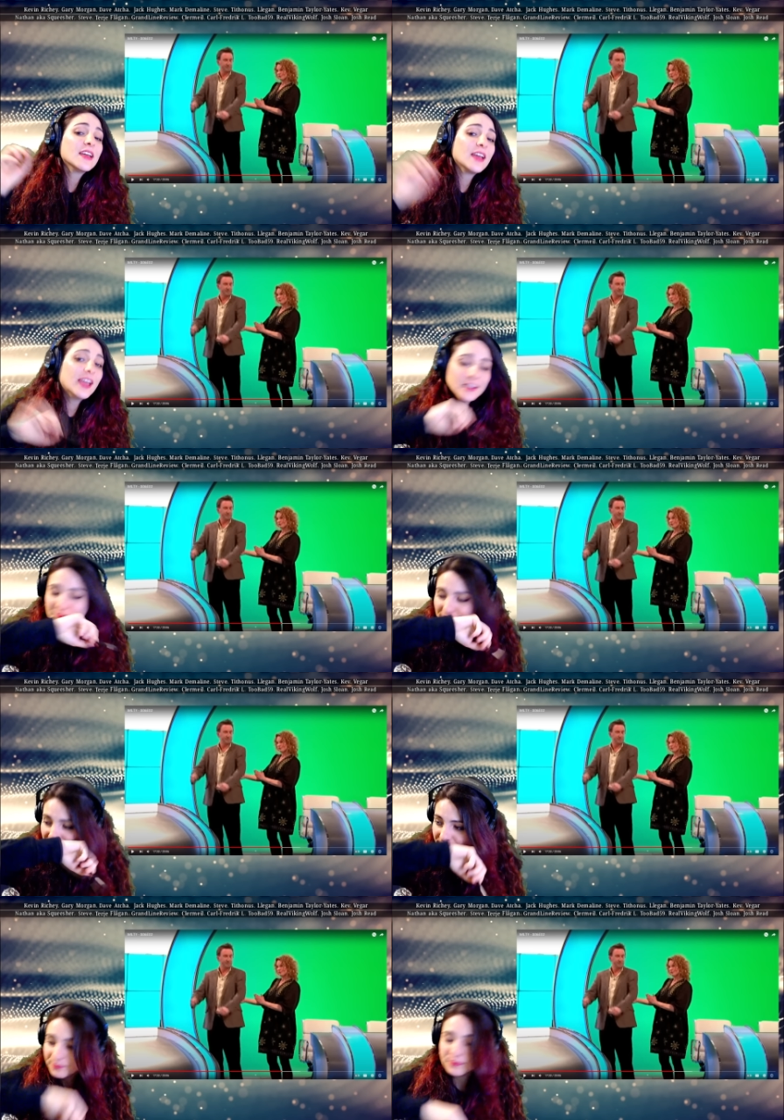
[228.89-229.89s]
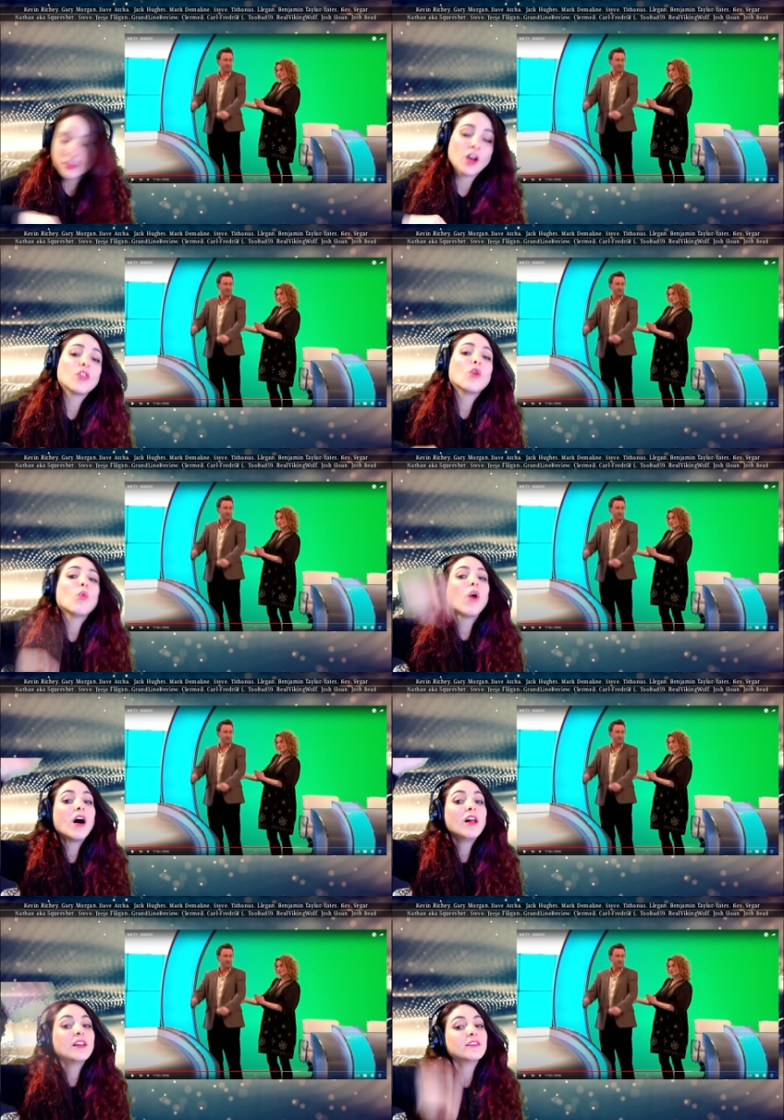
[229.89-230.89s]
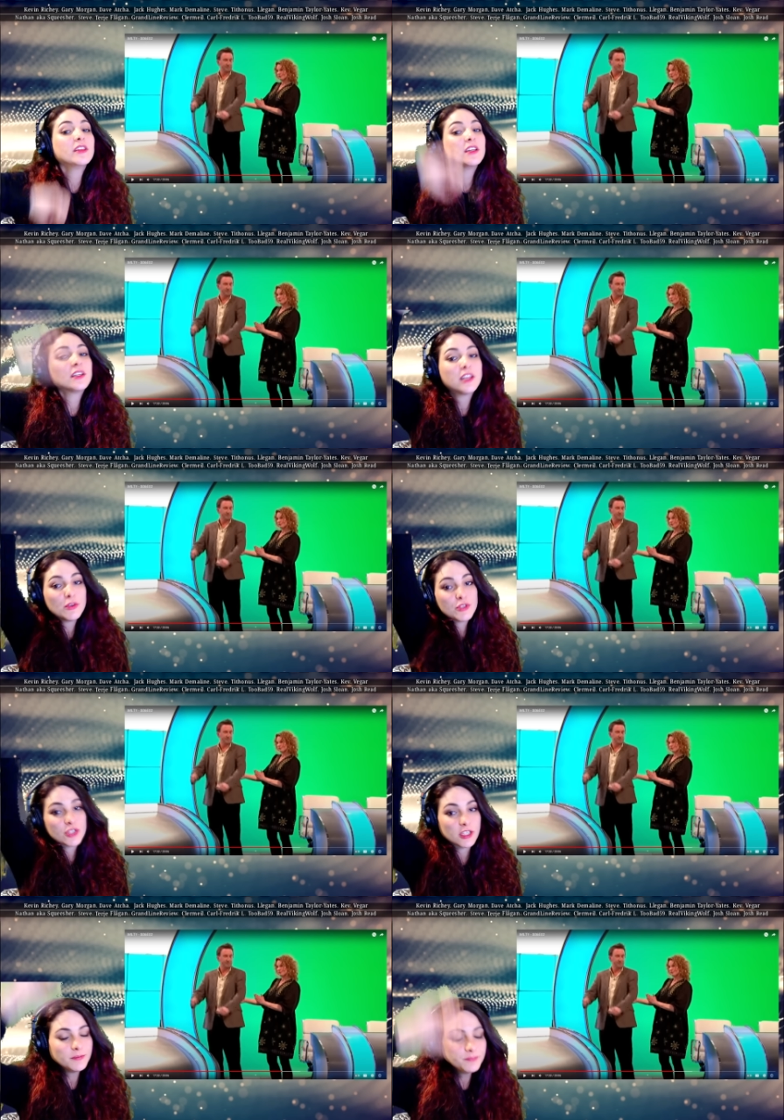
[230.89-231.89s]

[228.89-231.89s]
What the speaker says: And on the wall of the enclosure,